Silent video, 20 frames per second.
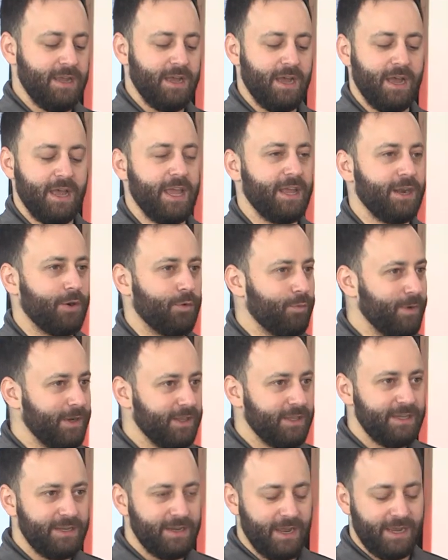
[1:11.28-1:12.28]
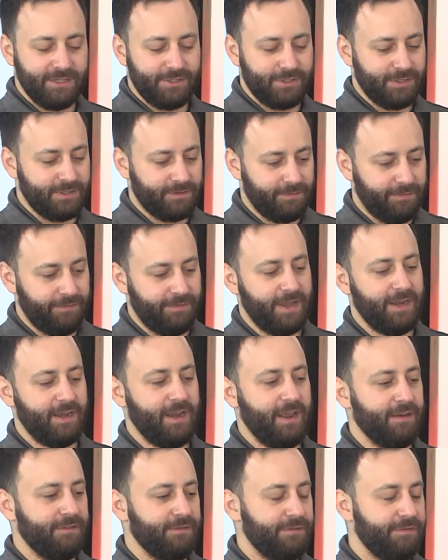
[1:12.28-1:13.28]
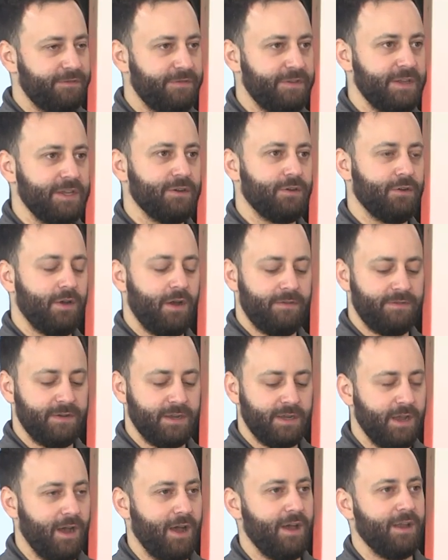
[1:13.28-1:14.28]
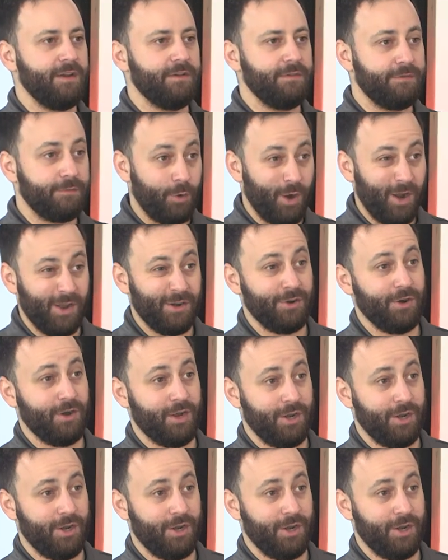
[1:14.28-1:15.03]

and a really nice just fit and feel of a gun for under